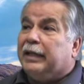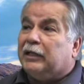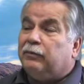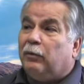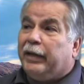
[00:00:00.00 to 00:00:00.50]
The
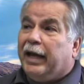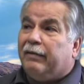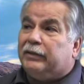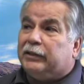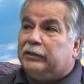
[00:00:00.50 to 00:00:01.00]
next one we
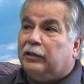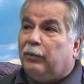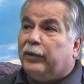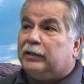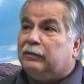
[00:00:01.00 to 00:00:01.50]
have is a
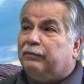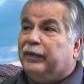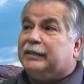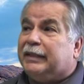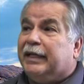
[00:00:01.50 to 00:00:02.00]
WS
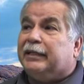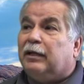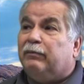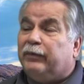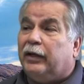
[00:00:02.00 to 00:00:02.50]
Fixed
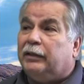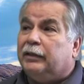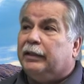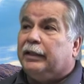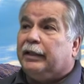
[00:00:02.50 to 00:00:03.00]
Income
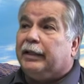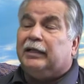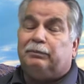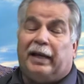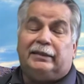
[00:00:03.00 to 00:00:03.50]
Fund.
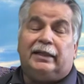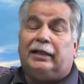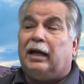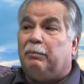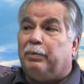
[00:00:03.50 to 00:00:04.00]
It's
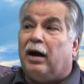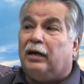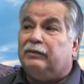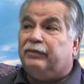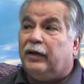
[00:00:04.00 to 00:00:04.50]
basically a
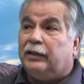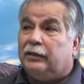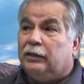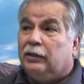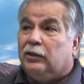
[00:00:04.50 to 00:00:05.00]
bond
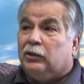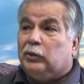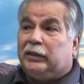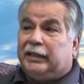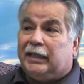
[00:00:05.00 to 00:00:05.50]
fund.
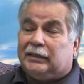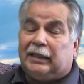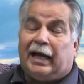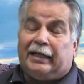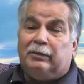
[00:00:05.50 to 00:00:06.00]
So it takes
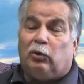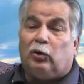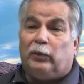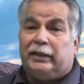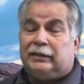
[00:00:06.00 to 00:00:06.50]
slightly
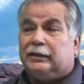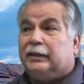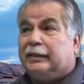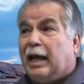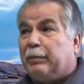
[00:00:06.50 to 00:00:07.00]
more risk
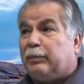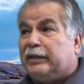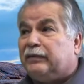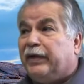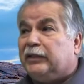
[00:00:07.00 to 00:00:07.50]
than the Capital
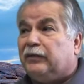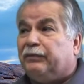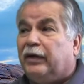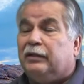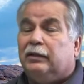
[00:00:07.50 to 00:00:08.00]

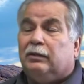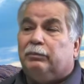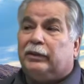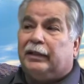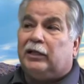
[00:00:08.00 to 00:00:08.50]
Preservation Fund,
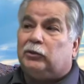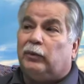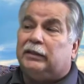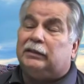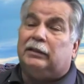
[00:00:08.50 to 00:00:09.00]
but
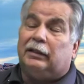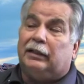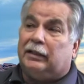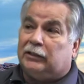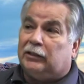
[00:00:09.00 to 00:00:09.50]
less risk
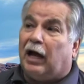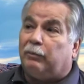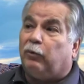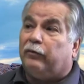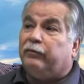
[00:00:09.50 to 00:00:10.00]
than a
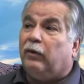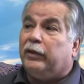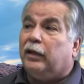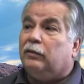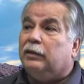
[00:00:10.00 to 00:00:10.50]
stock
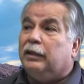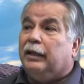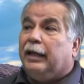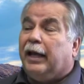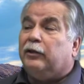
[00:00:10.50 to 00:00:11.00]
portfolio.
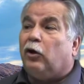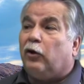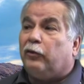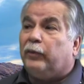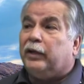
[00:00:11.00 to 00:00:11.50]
And there
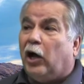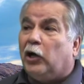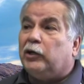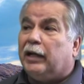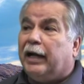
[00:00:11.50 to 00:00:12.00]
are 3
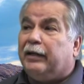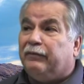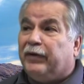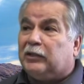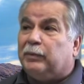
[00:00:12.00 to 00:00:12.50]
underlying
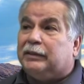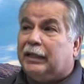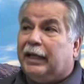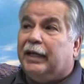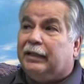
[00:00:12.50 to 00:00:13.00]

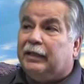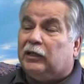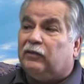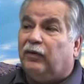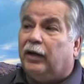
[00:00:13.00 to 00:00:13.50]
investments in
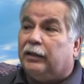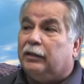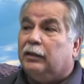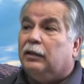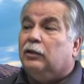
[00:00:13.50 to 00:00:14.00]
this fund.